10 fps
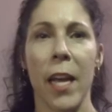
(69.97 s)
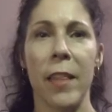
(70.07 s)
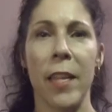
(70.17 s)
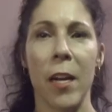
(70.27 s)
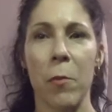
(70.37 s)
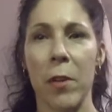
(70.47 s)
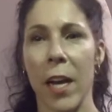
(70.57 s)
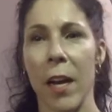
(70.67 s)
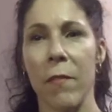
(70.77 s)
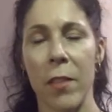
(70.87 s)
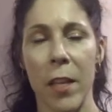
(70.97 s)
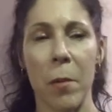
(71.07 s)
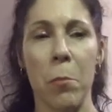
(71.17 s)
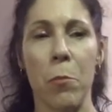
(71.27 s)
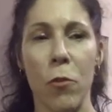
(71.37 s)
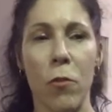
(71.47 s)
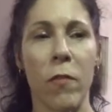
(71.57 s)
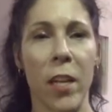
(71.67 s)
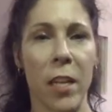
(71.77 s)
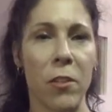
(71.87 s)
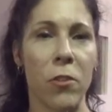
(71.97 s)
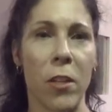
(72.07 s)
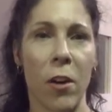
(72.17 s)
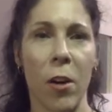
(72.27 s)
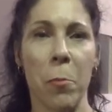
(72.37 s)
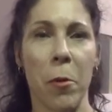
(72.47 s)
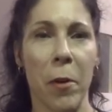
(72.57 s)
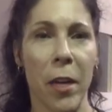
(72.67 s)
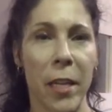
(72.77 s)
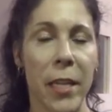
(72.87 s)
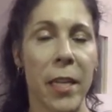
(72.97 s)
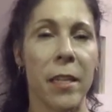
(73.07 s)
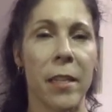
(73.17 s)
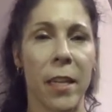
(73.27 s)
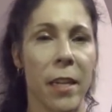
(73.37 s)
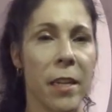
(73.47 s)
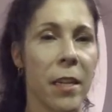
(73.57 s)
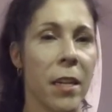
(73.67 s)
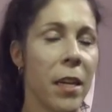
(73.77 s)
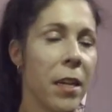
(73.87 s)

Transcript: and then I would have them move into their upper body, and then